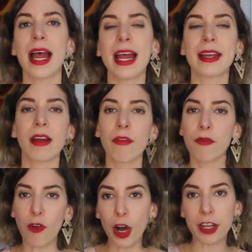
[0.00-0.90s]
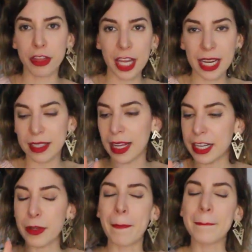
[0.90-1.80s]
And fourth thing
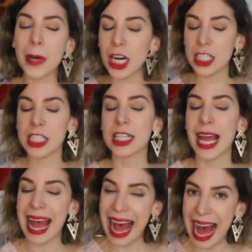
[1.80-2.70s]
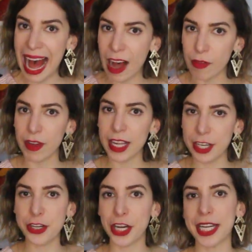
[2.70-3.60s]
that you must have
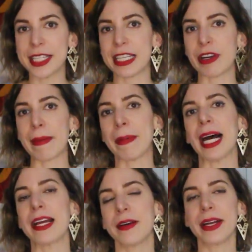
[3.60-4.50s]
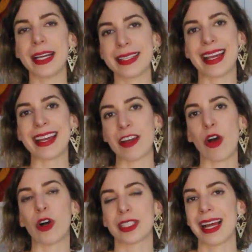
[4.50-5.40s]
in your Instagram bio is a
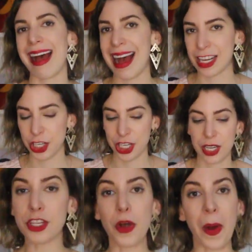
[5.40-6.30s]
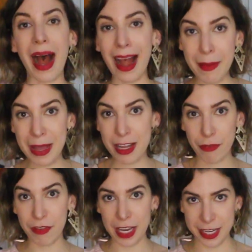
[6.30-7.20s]
call to action. So, I make
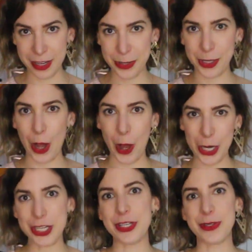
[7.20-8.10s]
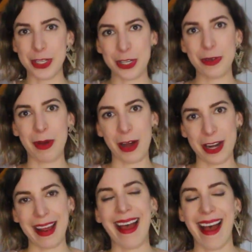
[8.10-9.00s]
videos on YouTube
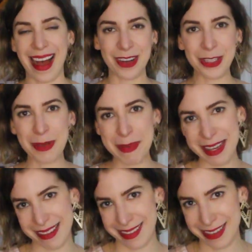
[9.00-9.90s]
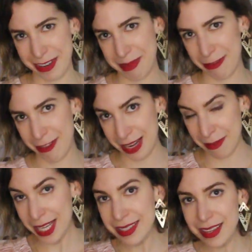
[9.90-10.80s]
on how to be Instagram
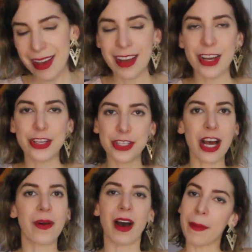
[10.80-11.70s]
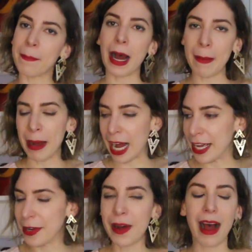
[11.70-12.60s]
famous. So on my
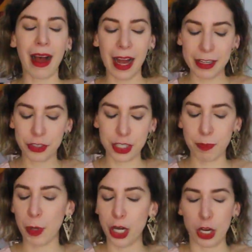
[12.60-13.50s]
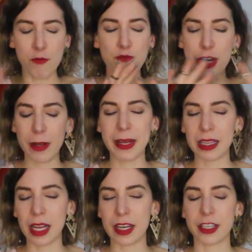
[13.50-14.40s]
bio, I just put in real
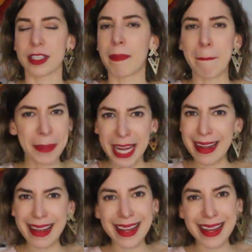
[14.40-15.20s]
big letters, be